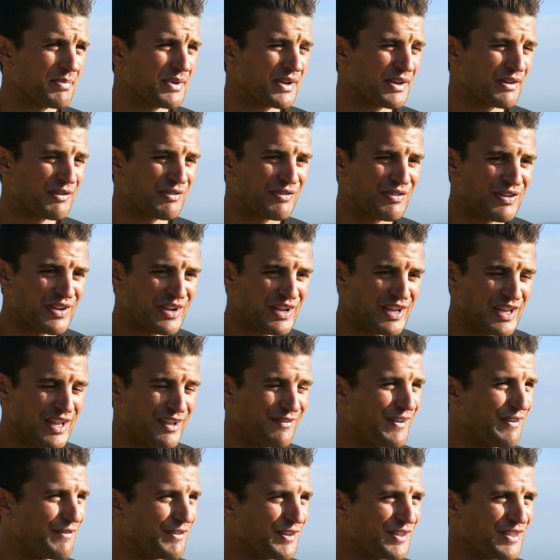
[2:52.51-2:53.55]
But if
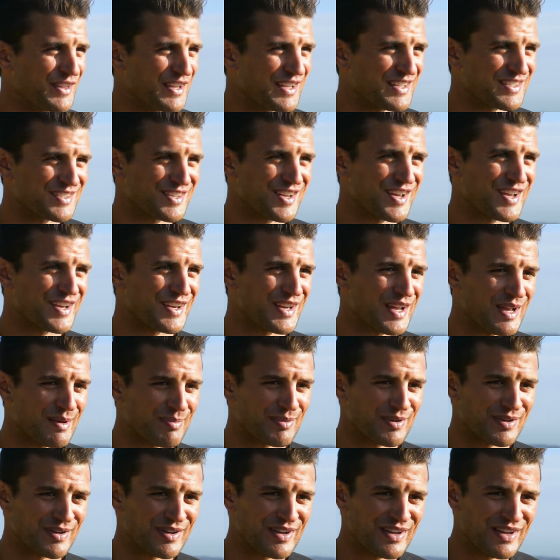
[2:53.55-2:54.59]
everything's lined up
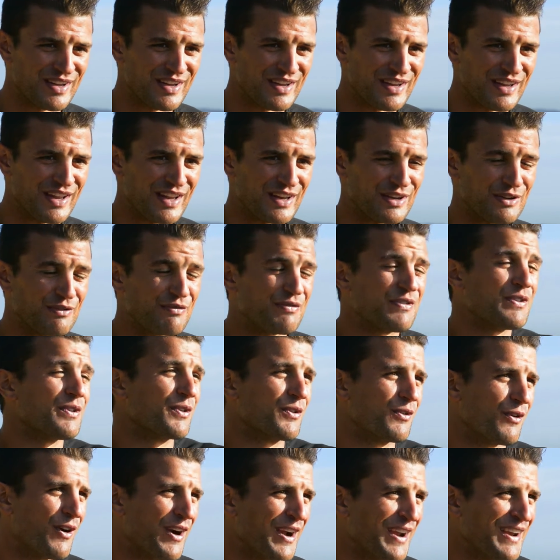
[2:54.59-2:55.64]
and you feel
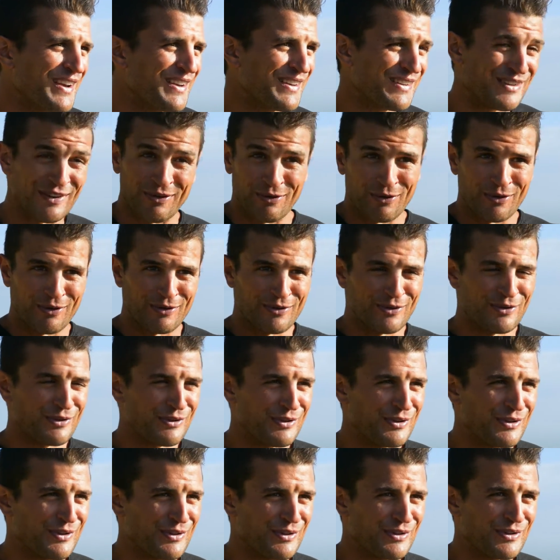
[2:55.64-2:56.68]
great, your
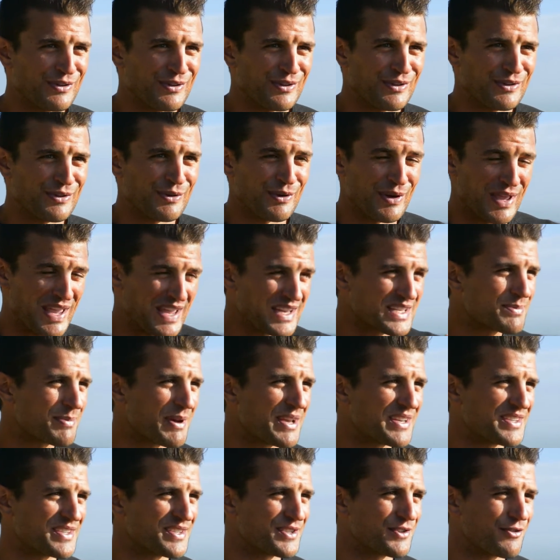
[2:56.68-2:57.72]

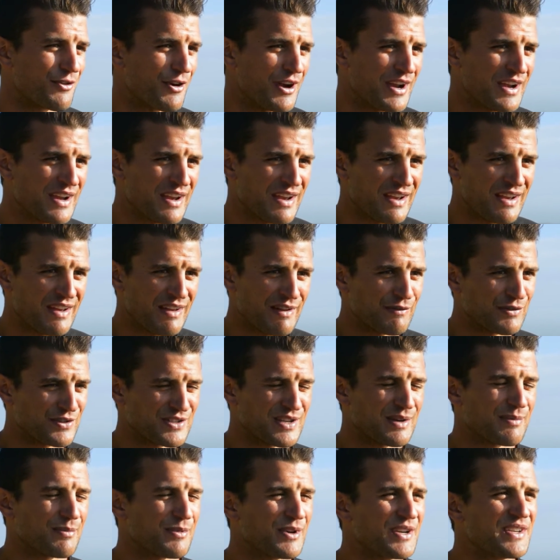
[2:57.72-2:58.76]
headspace is great, for
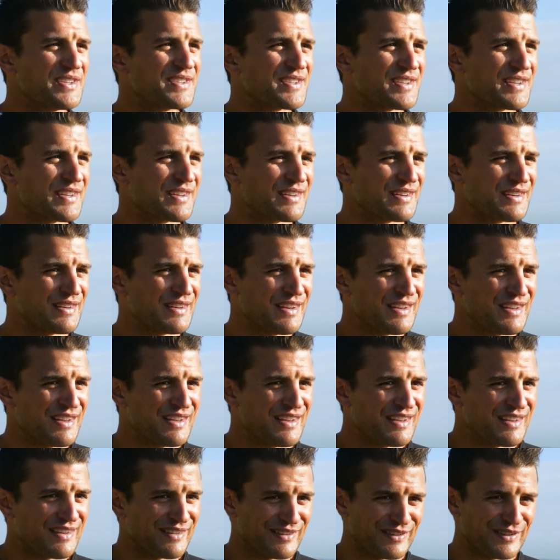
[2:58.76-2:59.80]
some reason
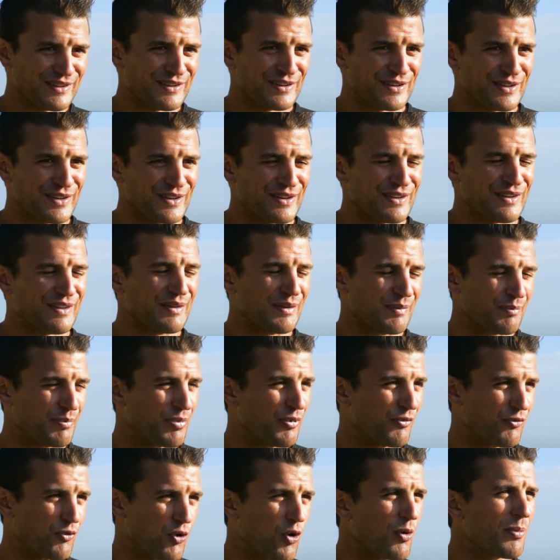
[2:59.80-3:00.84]

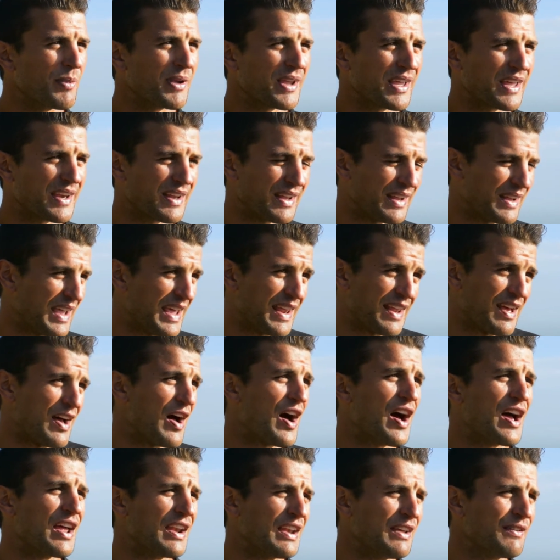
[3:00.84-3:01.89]
performing at a
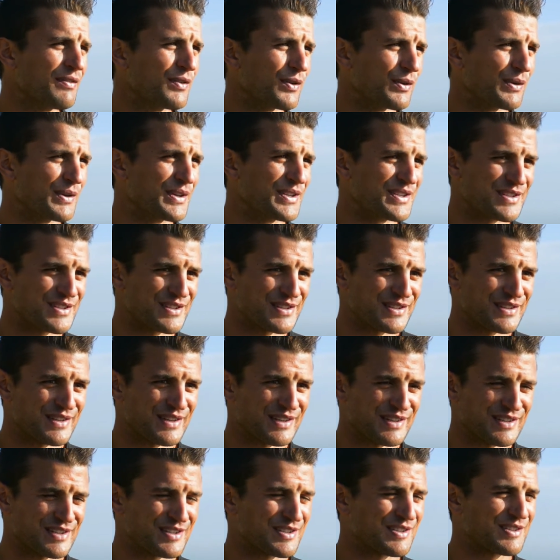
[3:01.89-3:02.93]
high level
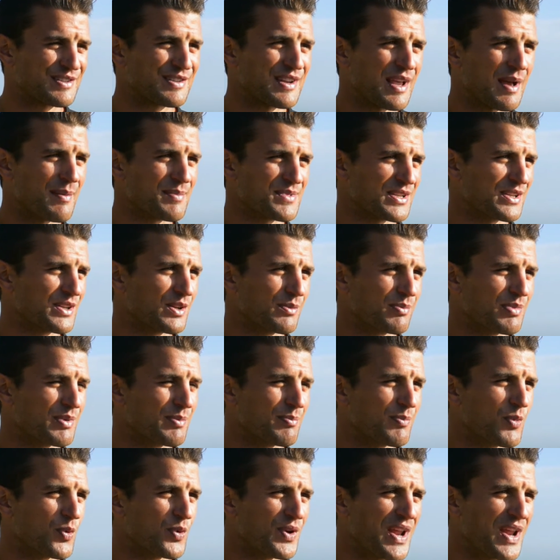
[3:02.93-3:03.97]
just comes a little bit more